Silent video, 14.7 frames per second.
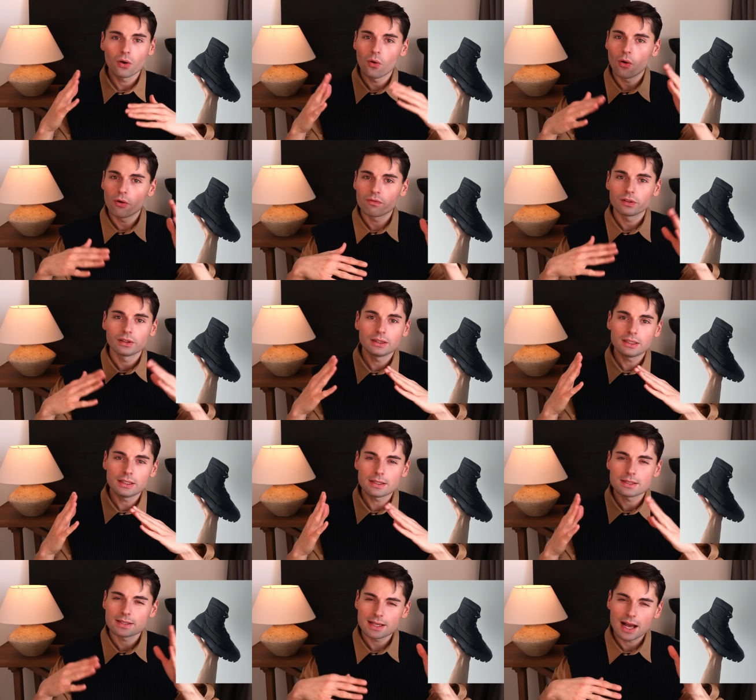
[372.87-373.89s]
of
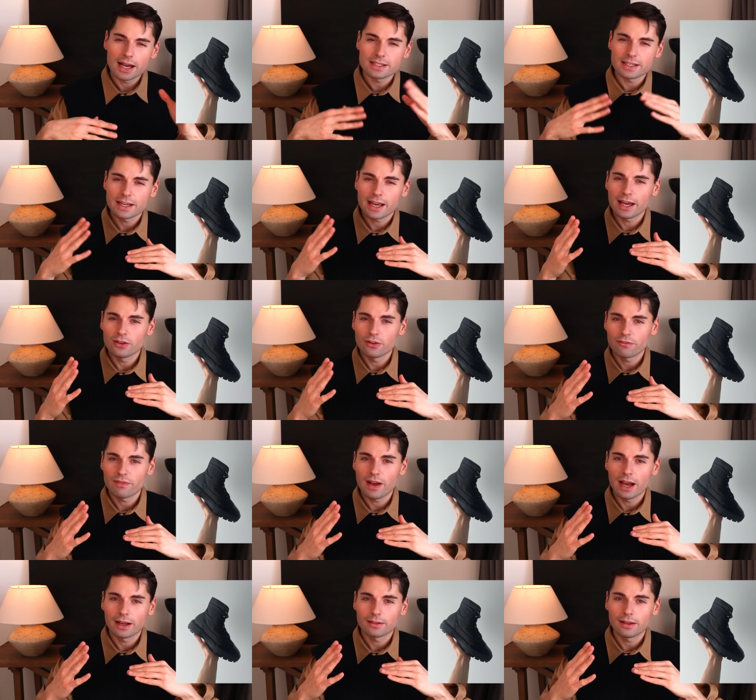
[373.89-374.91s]
the sizing and the
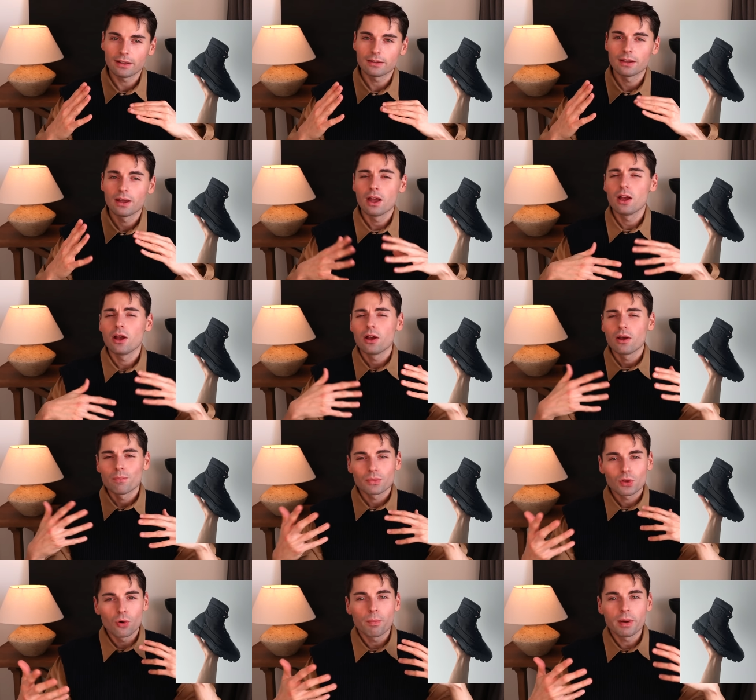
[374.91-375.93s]
fact that
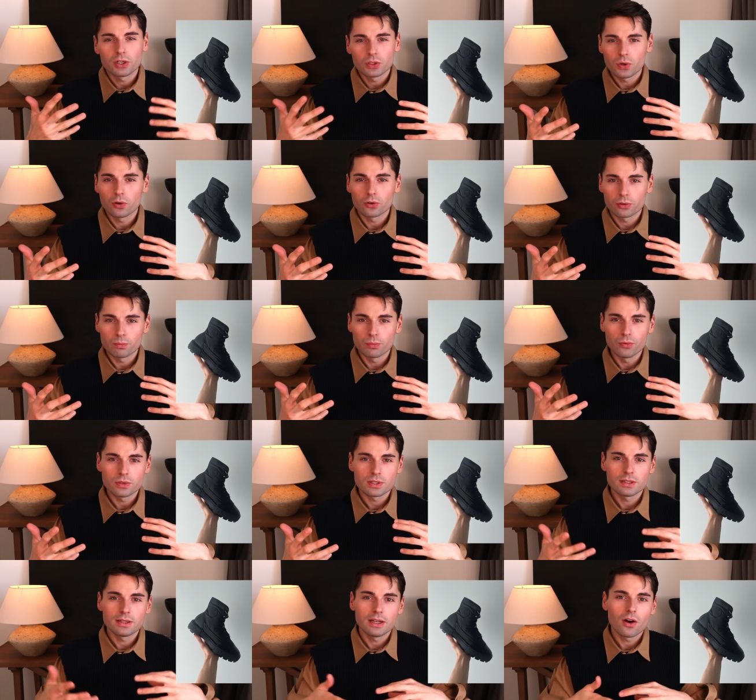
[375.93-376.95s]
compared to other
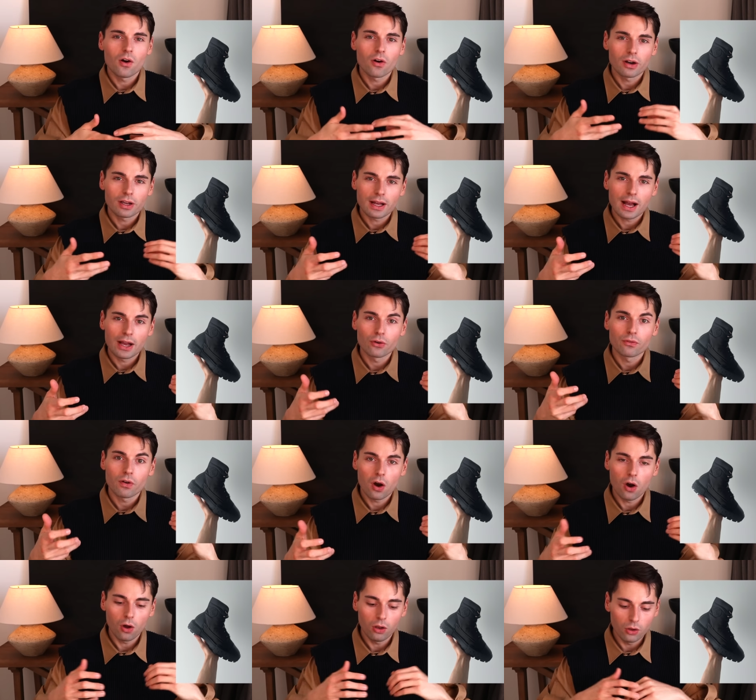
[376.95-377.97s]
boots they are kind of
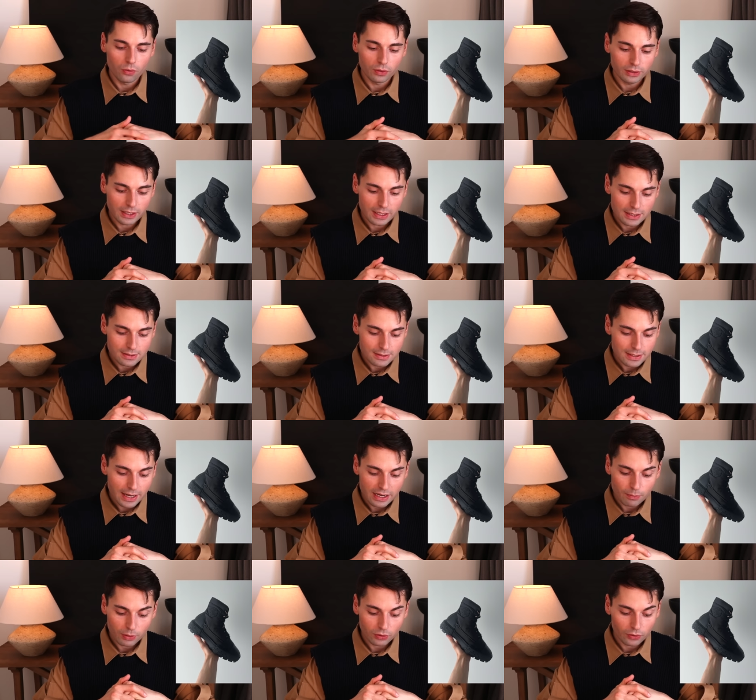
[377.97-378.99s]
hollow on the
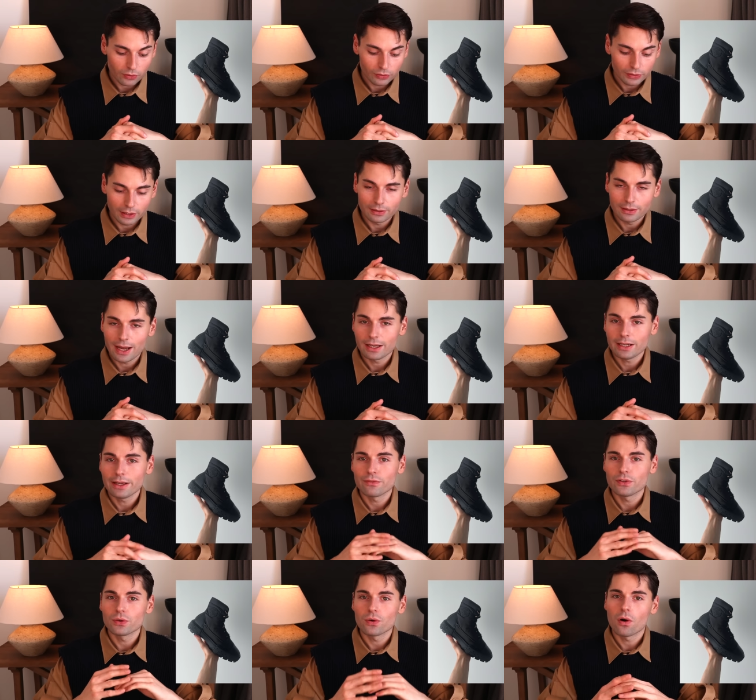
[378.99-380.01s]
inside but other than that
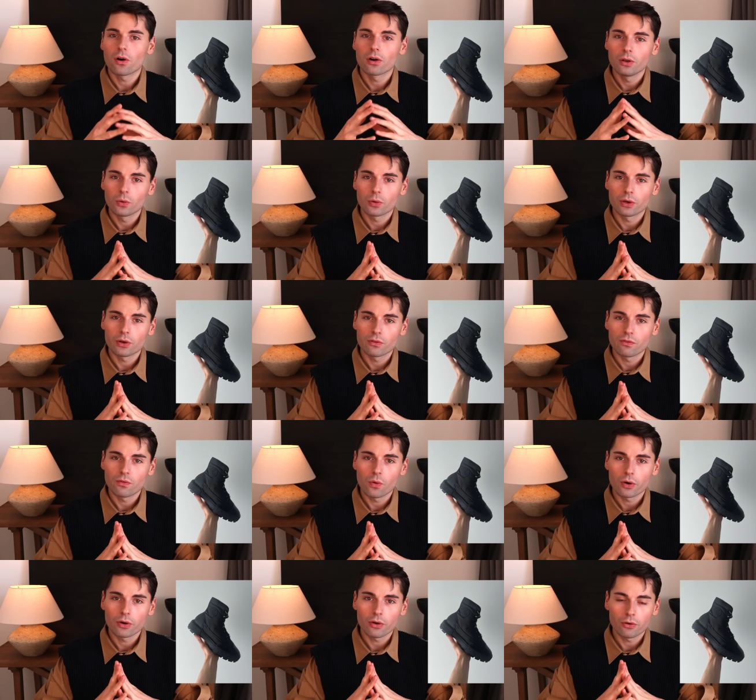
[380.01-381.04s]
if you are looking
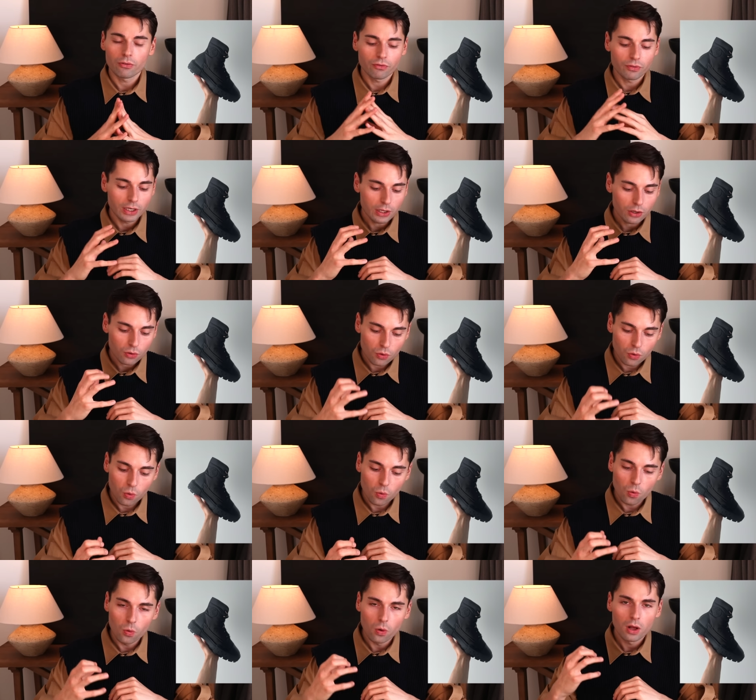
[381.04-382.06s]
for a really
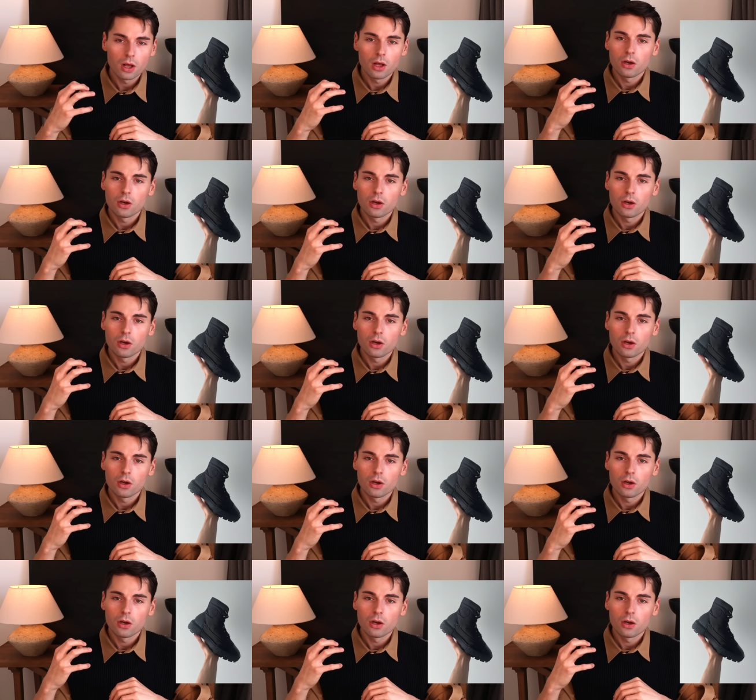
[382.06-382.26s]
cool